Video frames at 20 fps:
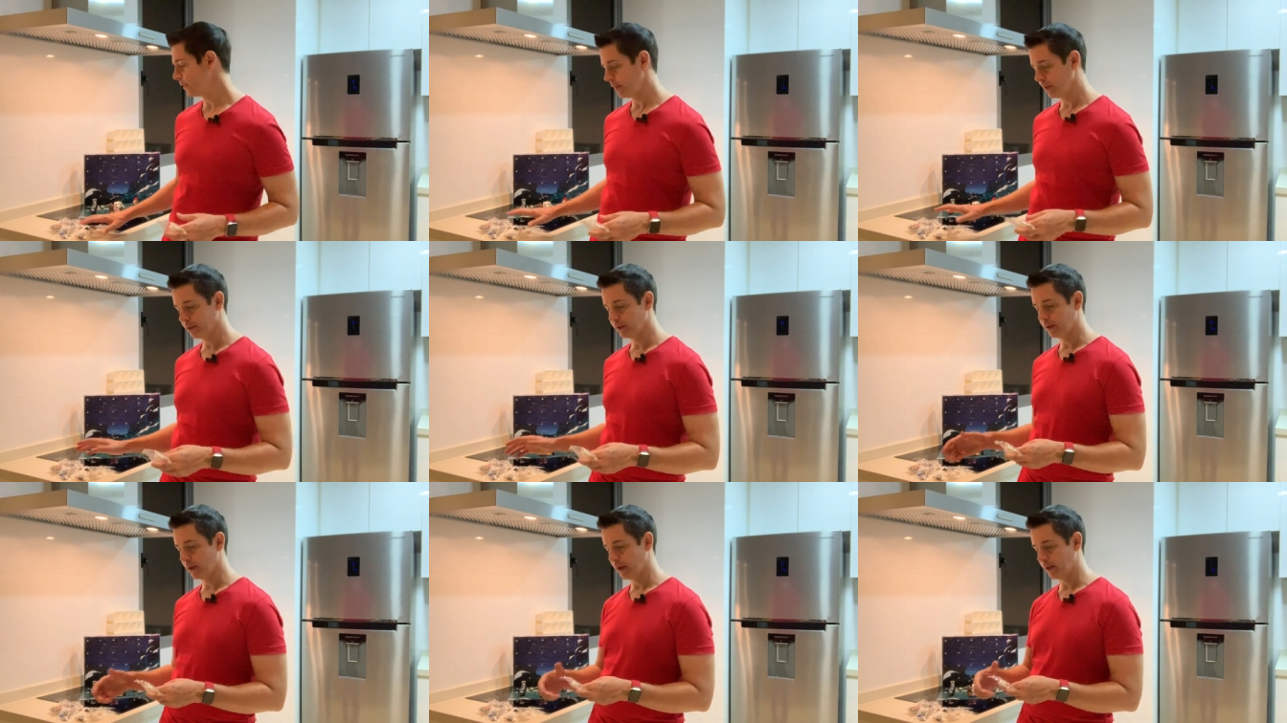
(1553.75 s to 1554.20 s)

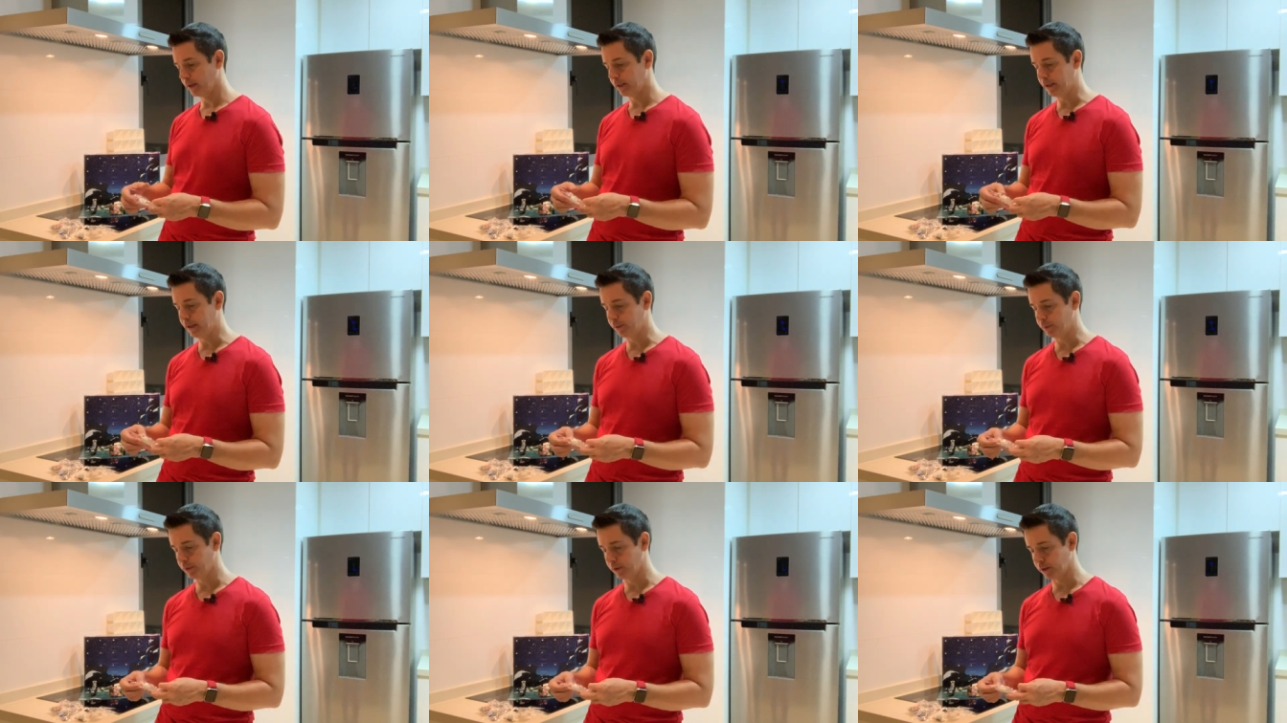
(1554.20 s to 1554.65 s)
then I
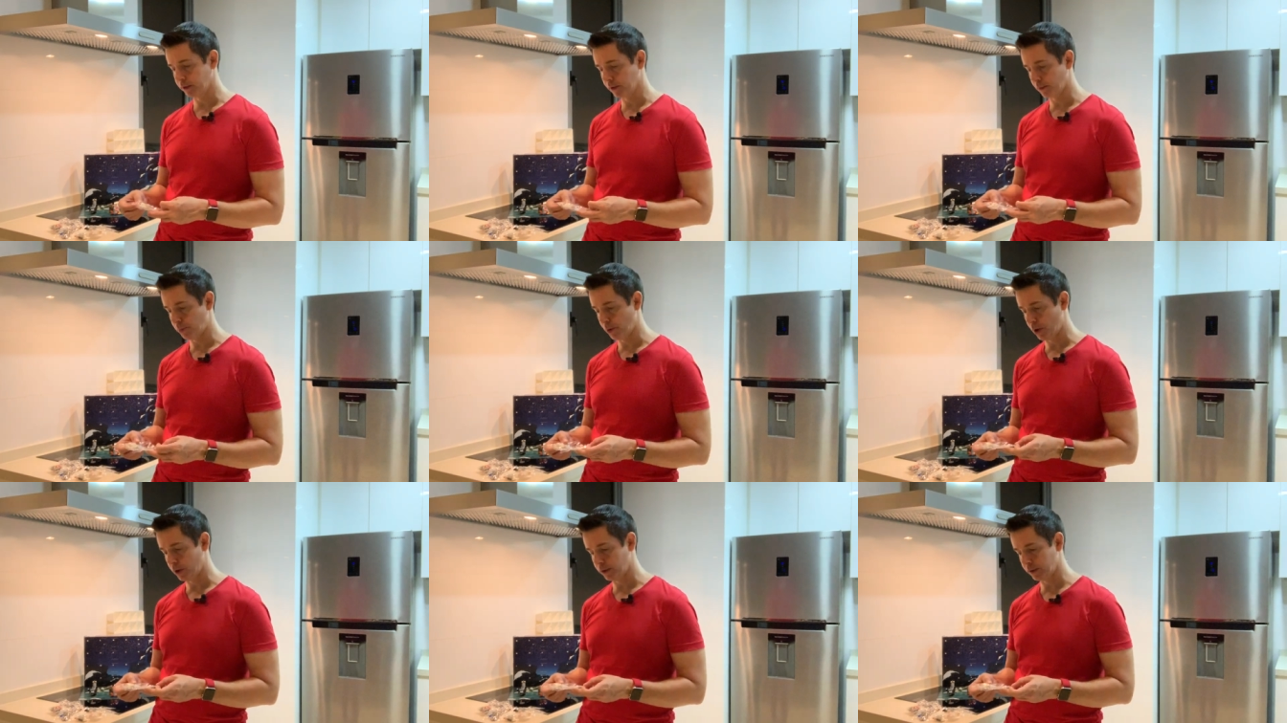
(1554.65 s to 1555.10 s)
keep it in the
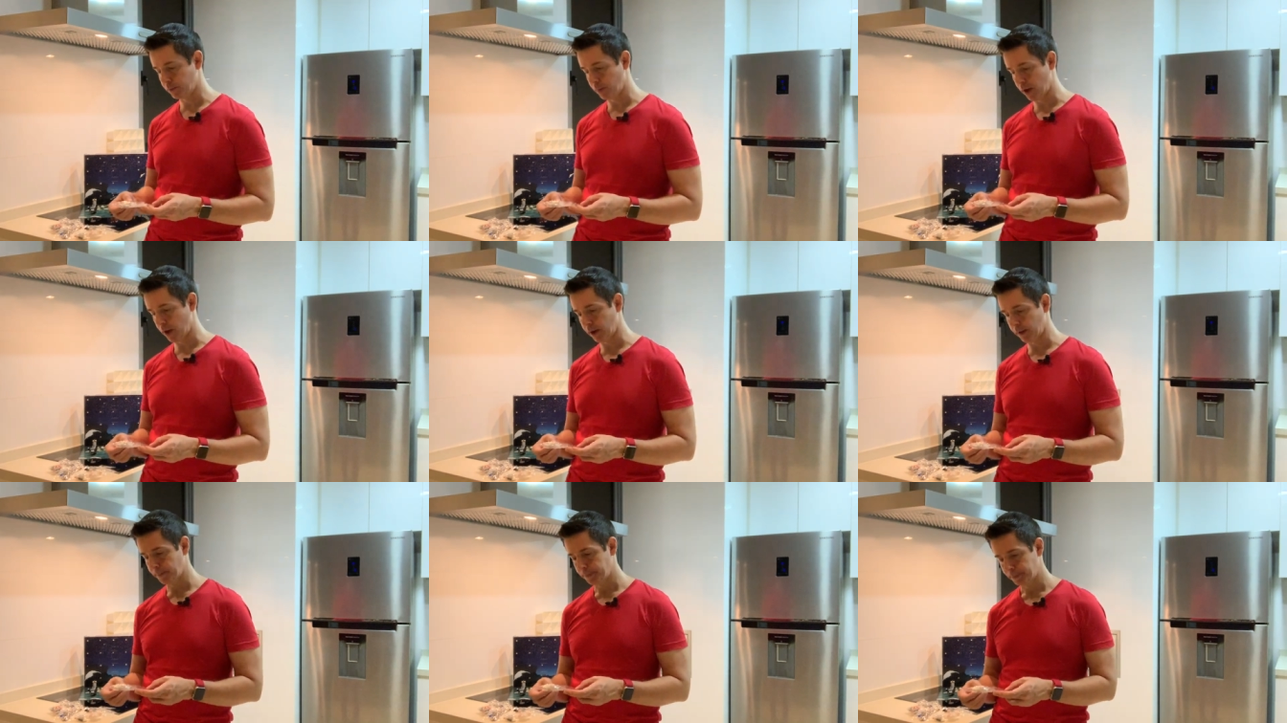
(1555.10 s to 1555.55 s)
poly
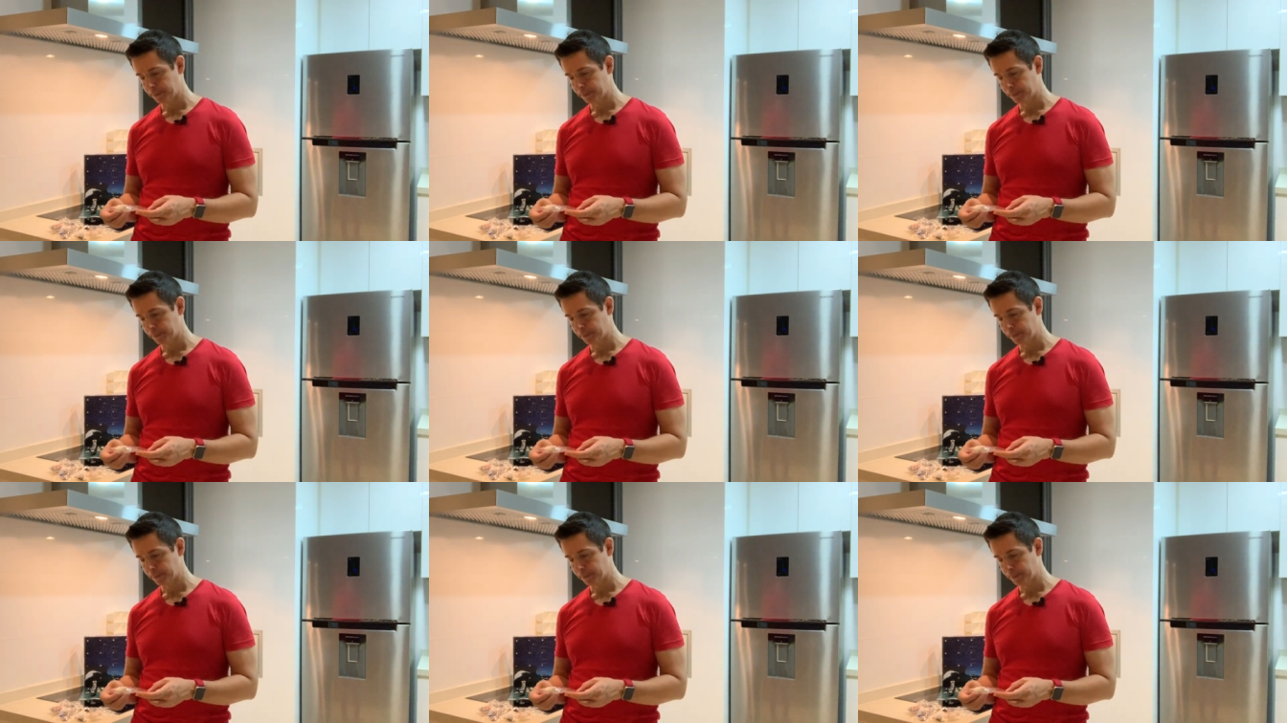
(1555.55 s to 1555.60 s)
bag,